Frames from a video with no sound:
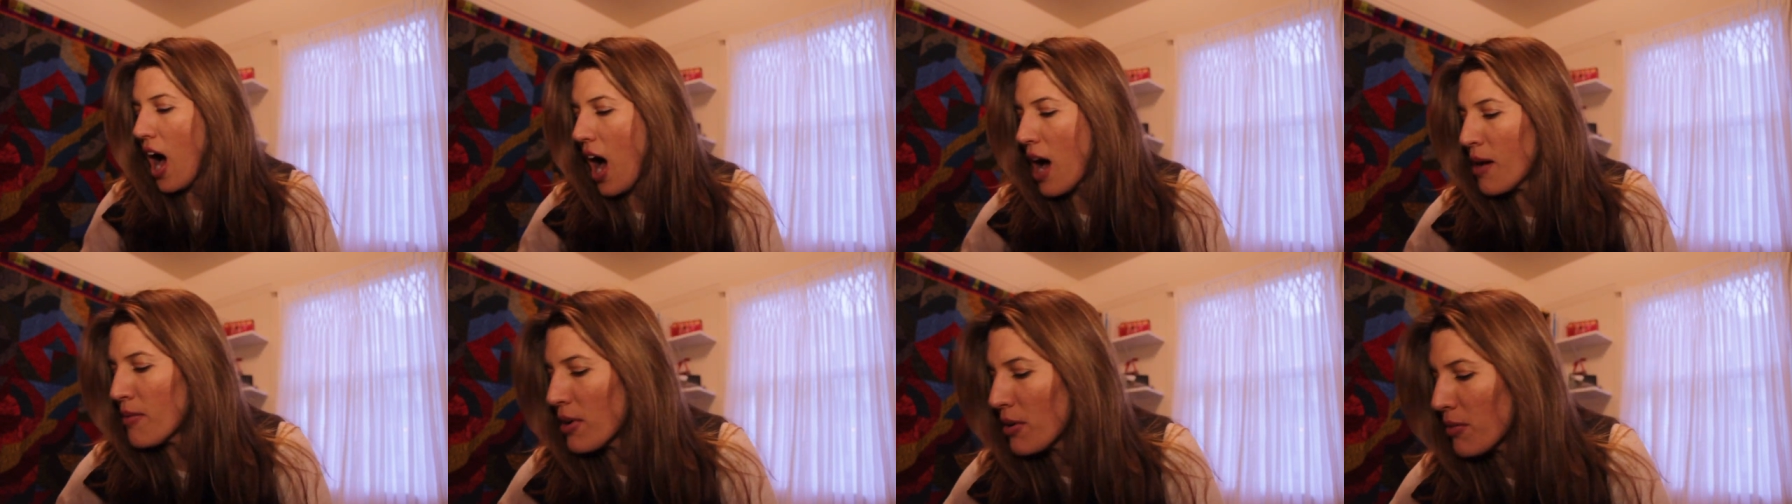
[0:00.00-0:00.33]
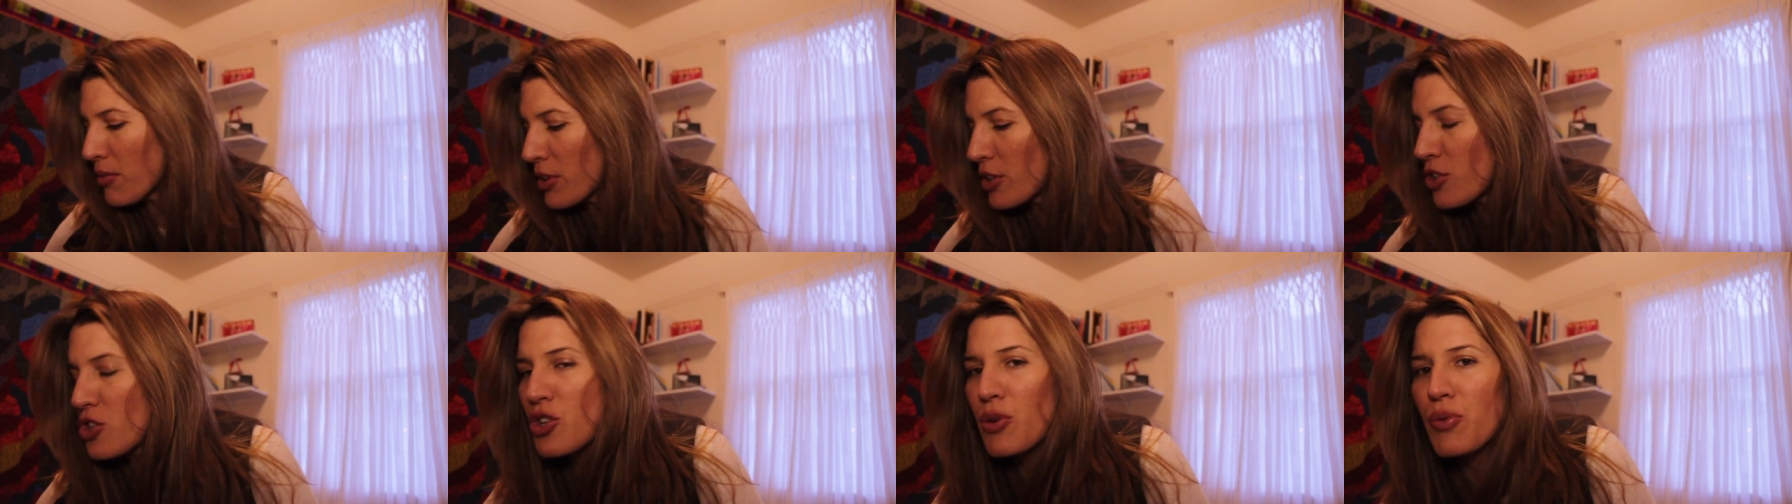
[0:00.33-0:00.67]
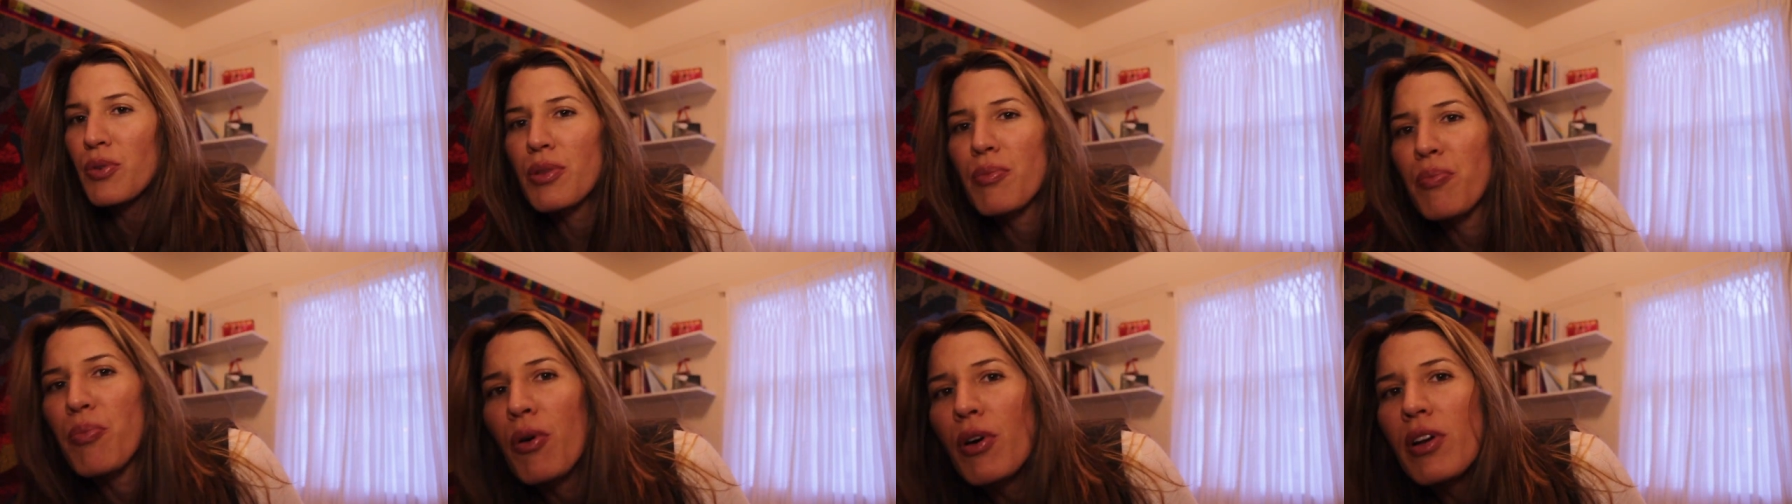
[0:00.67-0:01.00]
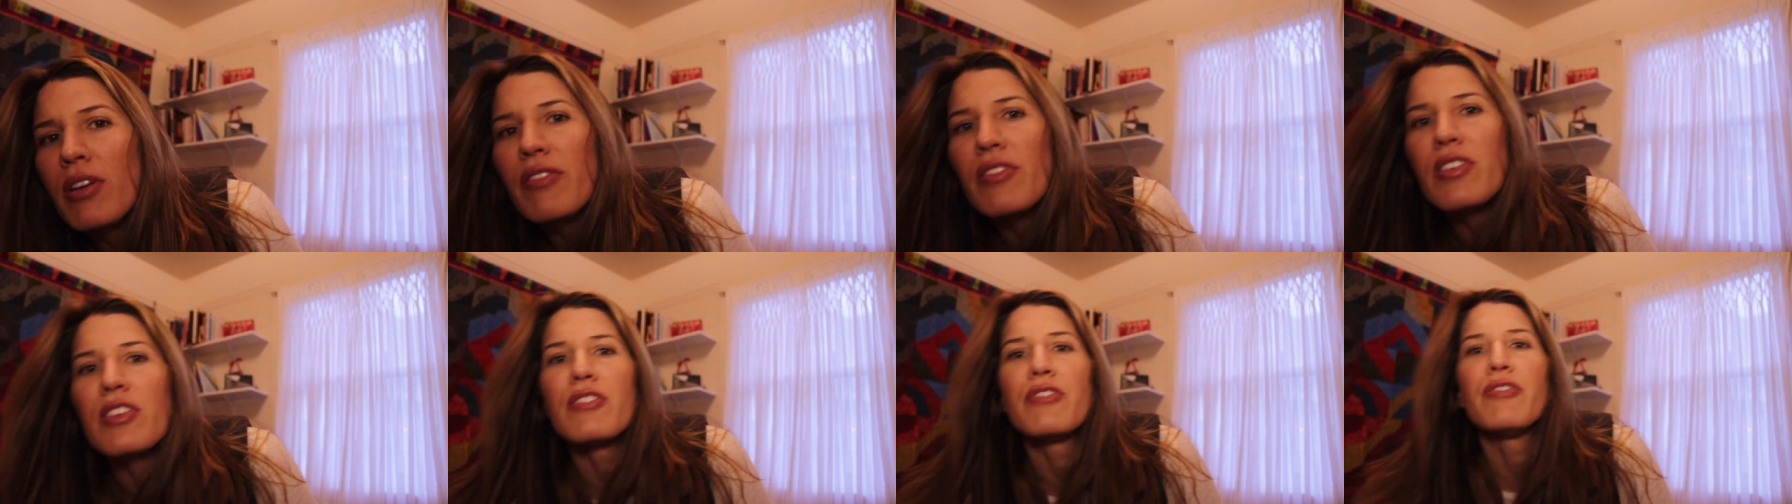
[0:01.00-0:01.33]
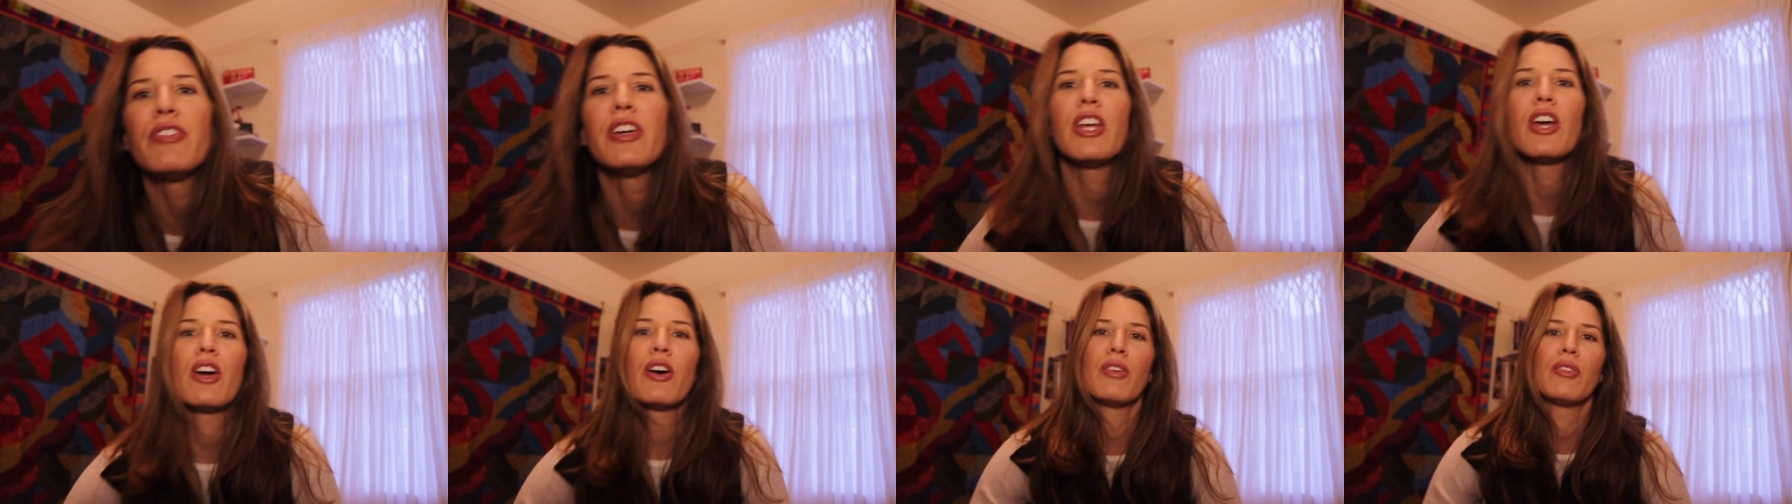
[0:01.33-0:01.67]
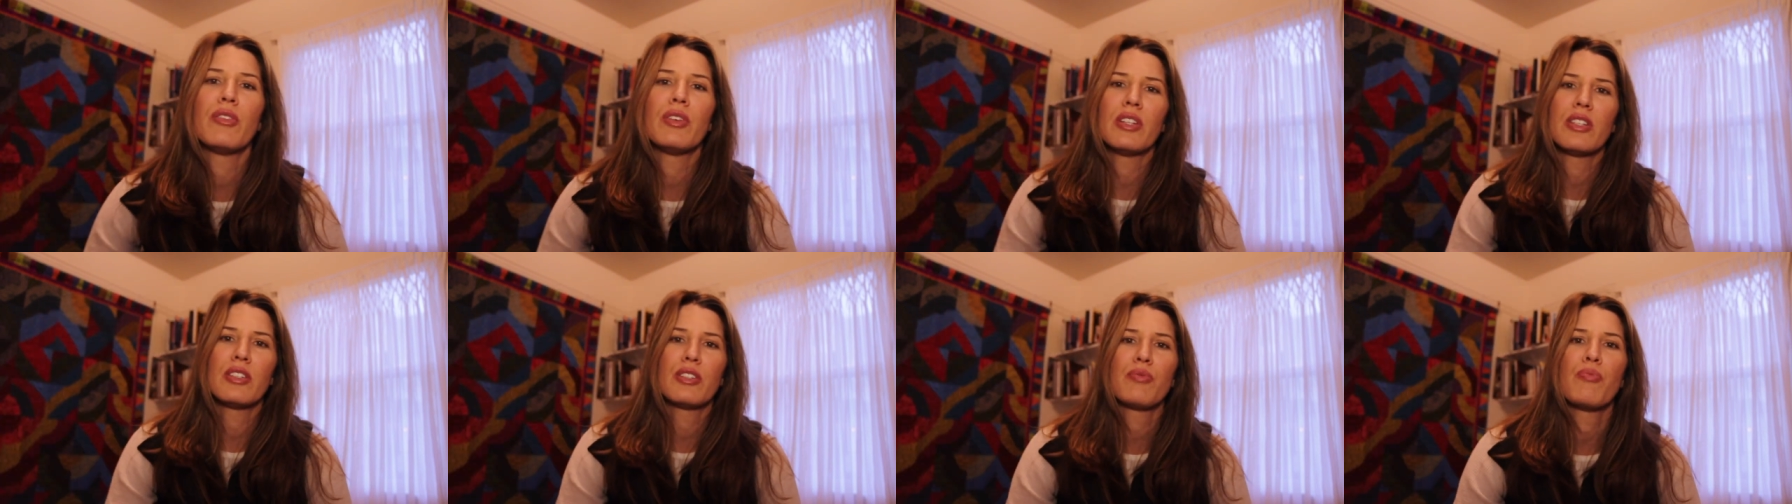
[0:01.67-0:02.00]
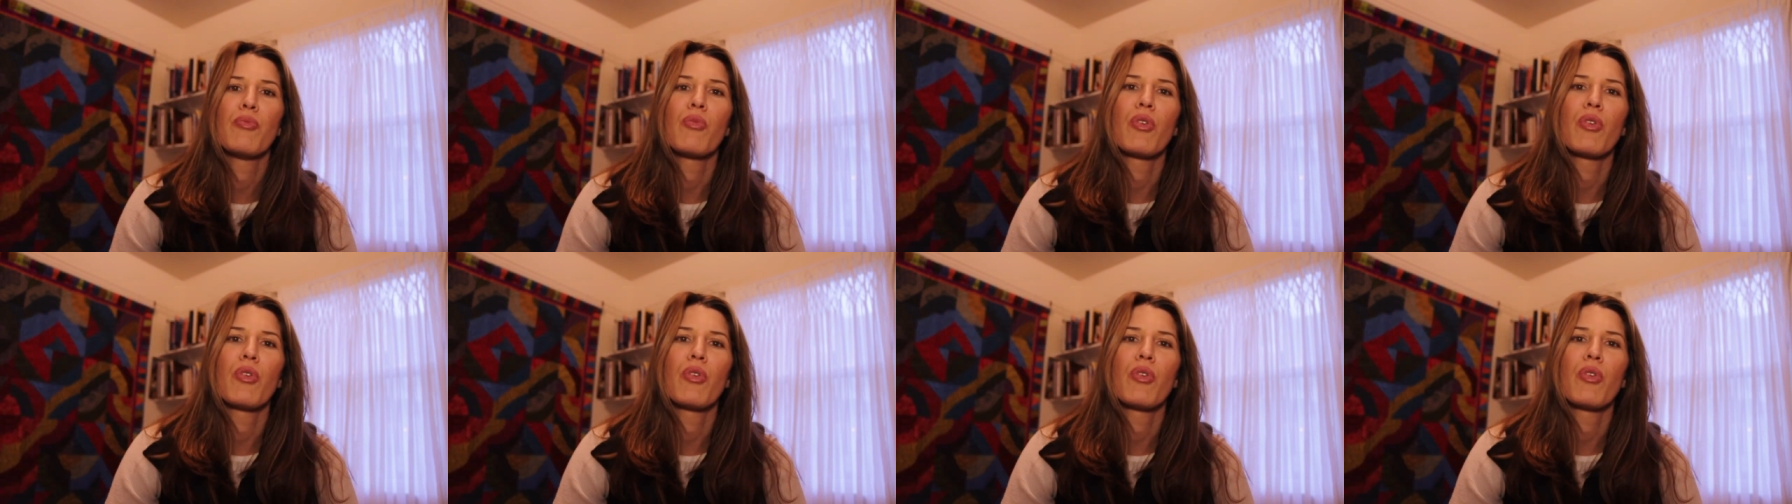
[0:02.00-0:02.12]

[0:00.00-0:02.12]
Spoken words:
I'm not really sure what the point of this video is,